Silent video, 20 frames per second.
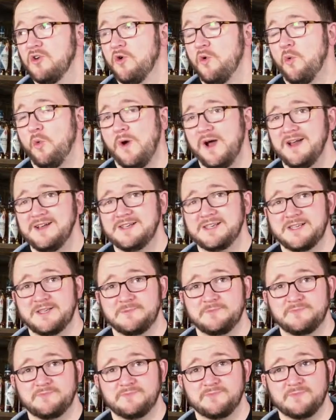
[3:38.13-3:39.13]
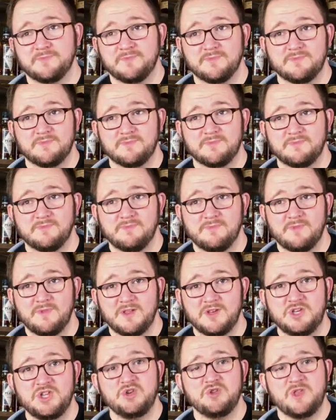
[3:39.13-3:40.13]
What
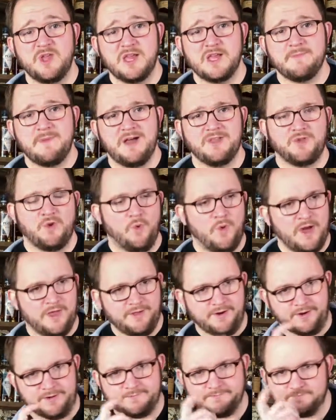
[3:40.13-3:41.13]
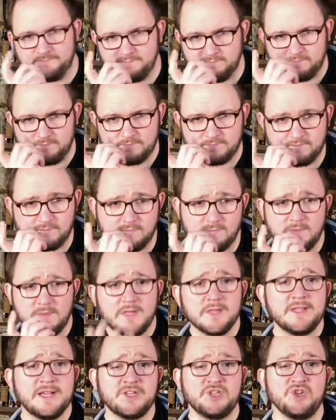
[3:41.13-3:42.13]
do you think about the weather
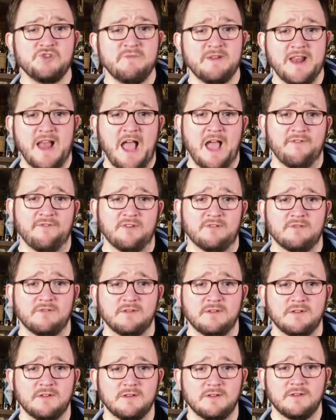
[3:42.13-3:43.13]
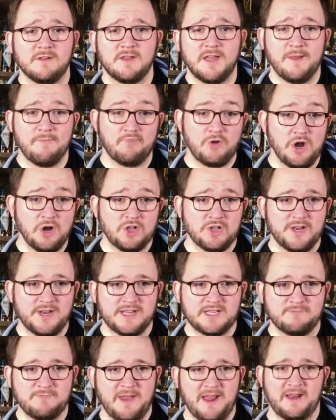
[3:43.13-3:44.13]
that you've been having? In Brooklyn,
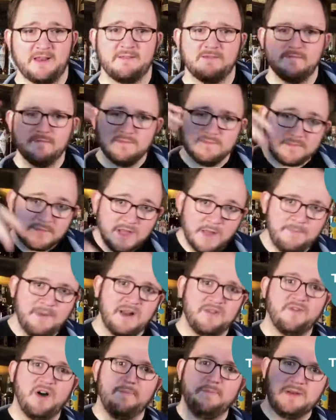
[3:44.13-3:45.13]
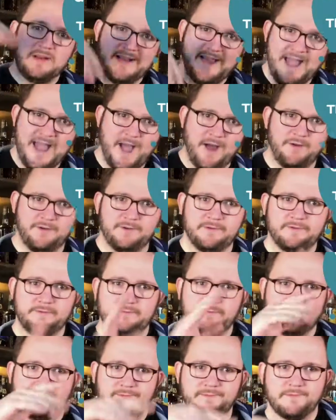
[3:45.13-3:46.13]
it's been a bit of up and down,
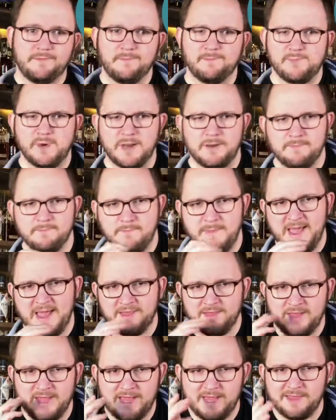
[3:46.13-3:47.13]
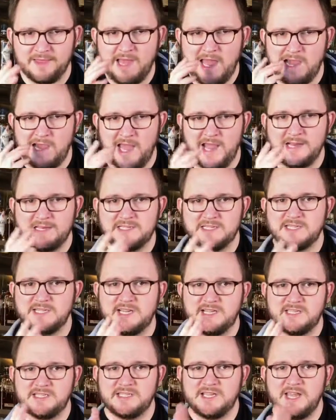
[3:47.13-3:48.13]
but mainly in that like
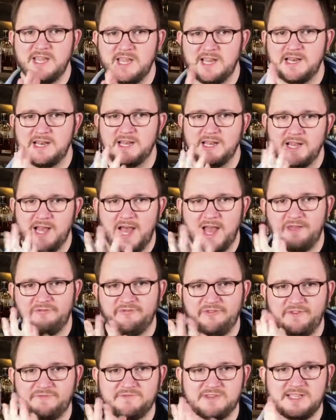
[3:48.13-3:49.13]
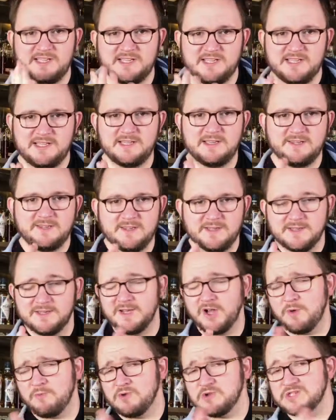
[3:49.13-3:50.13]
60 to high 50,
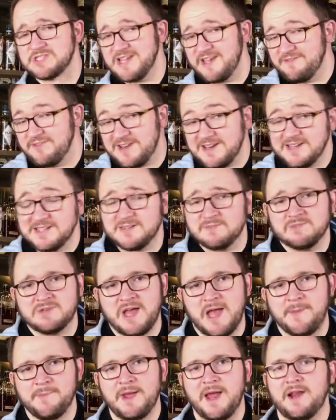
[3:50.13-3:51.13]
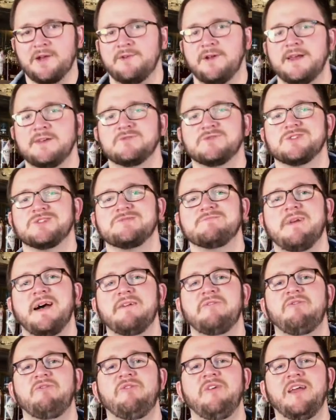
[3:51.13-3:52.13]
almost 70 sometime kind of range, which is my
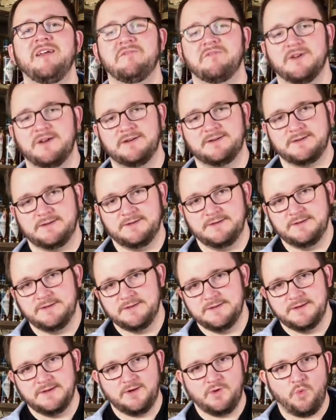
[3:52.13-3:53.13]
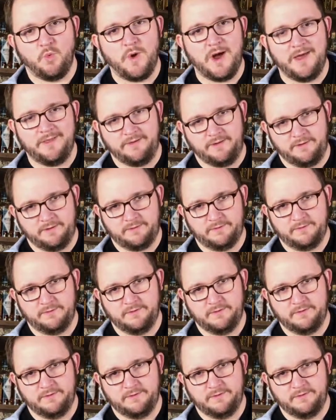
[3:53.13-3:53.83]
favorite weather.